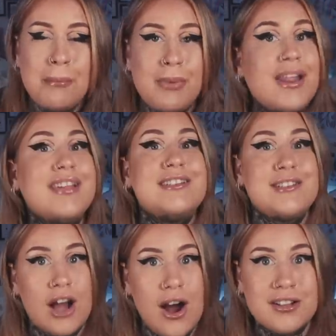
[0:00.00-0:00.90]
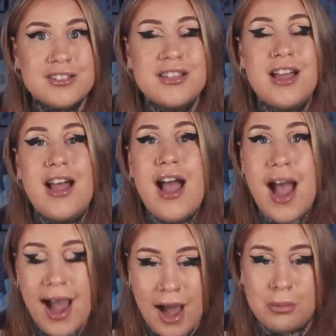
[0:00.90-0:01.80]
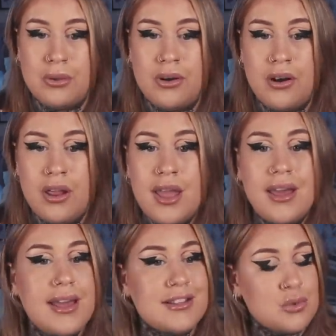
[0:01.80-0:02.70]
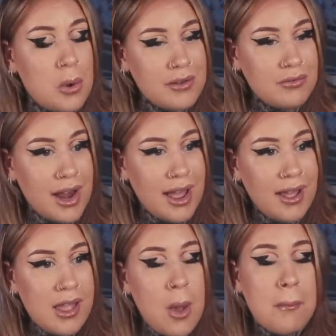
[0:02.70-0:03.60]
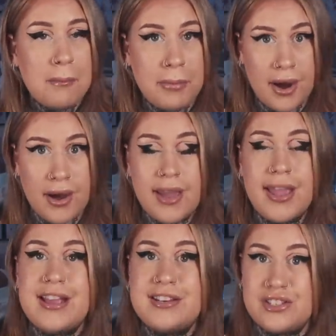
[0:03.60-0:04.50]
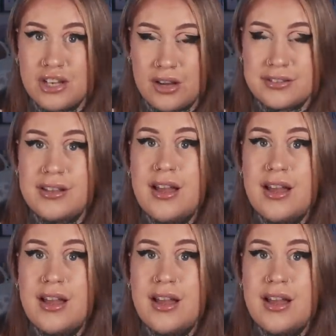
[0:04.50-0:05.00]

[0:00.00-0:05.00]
But it does happen. It's quite rare, but it does